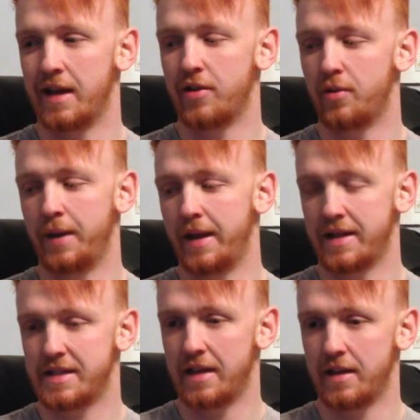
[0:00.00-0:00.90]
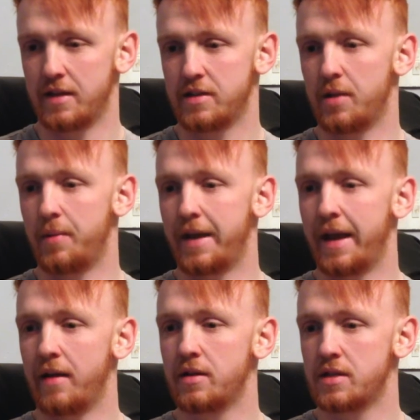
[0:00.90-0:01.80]
intermediate, saying that somebody
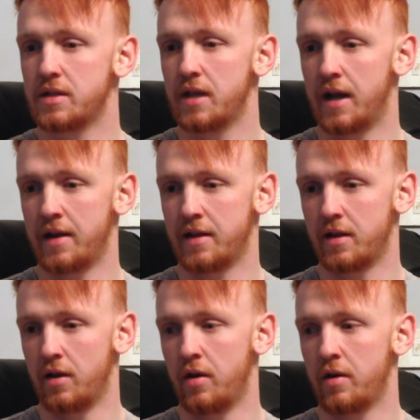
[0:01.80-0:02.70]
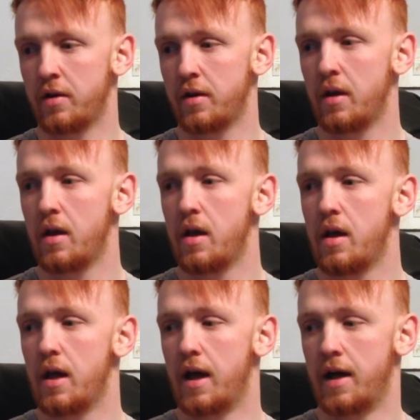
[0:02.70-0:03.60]
else had the dog,
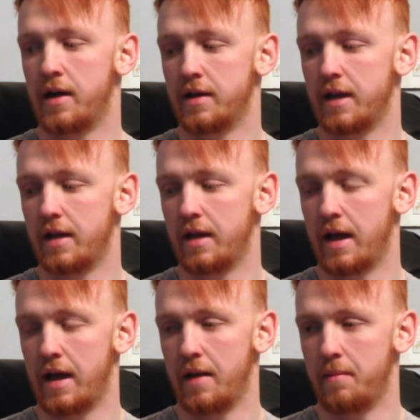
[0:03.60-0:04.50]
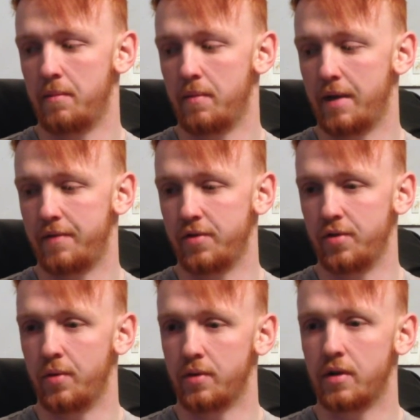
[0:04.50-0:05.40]
and if you
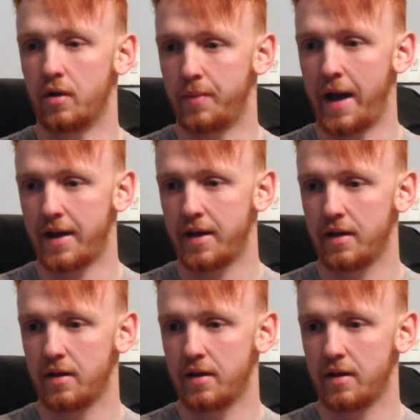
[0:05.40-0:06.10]
want the dog back,